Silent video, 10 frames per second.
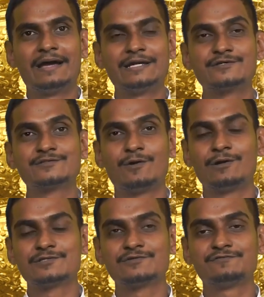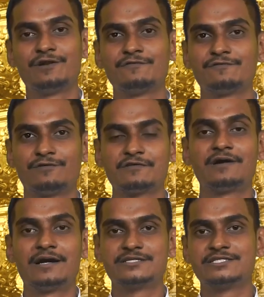And it was also full of a lot
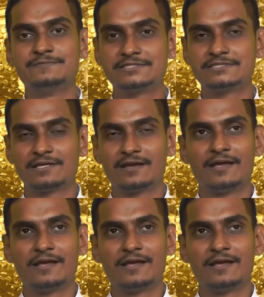of hardships.